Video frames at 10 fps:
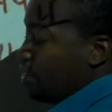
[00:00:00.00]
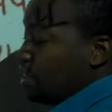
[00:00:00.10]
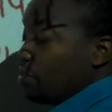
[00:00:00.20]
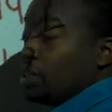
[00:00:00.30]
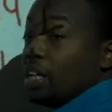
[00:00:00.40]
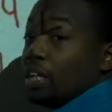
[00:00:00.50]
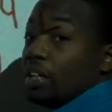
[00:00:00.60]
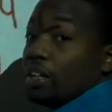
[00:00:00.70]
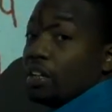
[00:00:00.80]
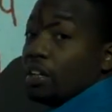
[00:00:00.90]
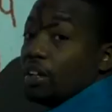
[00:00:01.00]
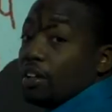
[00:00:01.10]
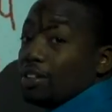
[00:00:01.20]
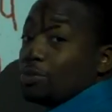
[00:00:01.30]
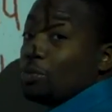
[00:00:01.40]
everything we need.
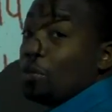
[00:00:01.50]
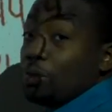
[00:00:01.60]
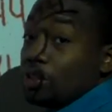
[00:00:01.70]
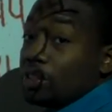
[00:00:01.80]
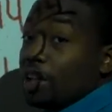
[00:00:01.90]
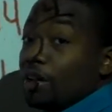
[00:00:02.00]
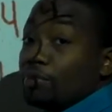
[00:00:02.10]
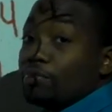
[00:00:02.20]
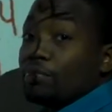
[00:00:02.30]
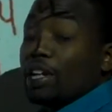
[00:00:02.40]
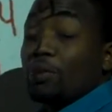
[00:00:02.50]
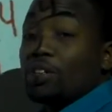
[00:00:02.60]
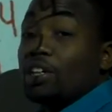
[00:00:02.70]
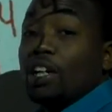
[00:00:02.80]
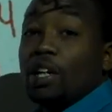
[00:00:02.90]
There's one more step, and
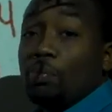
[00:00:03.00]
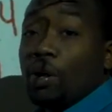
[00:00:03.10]
we're done, I